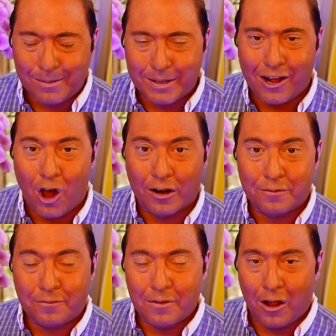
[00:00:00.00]
It came
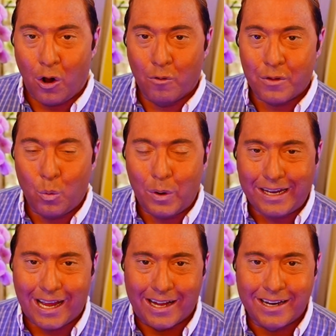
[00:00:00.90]
in on uh,
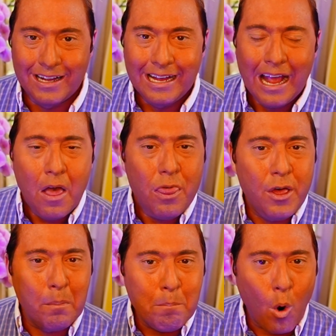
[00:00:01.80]
over the weekend.
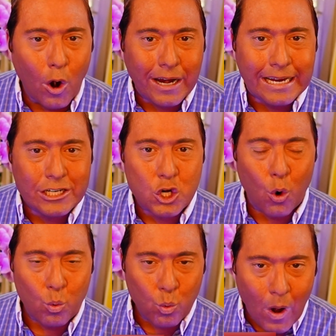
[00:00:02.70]
The
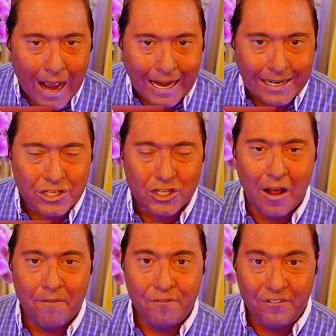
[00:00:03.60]
mortgage
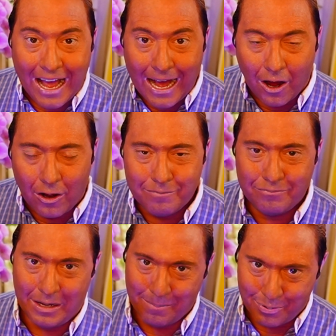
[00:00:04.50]
rates
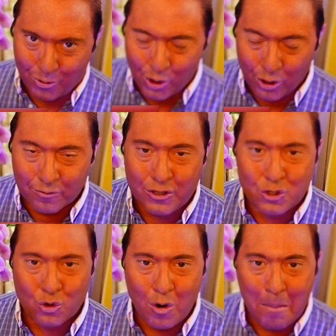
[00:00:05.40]
fell,
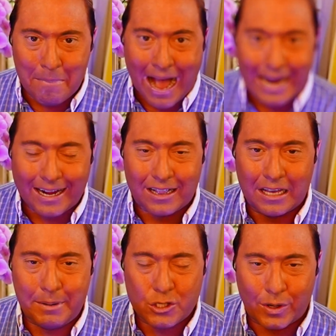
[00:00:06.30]
improved
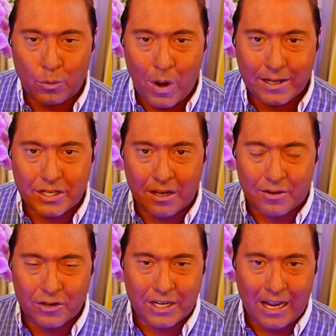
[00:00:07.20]
dramatically between
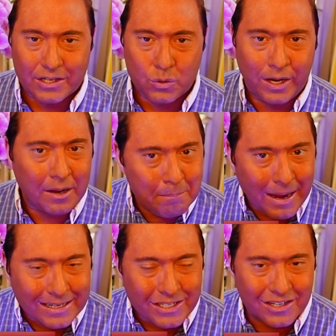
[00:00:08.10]
Wednesday and Thursday last
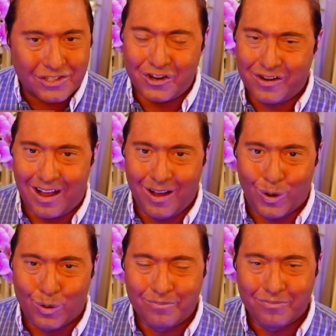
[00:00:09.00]
week. Make sense?
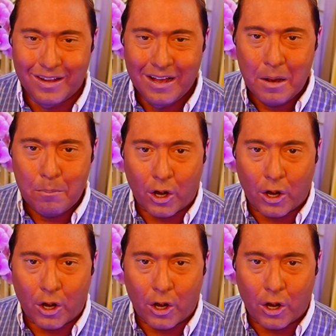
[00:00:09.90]
No.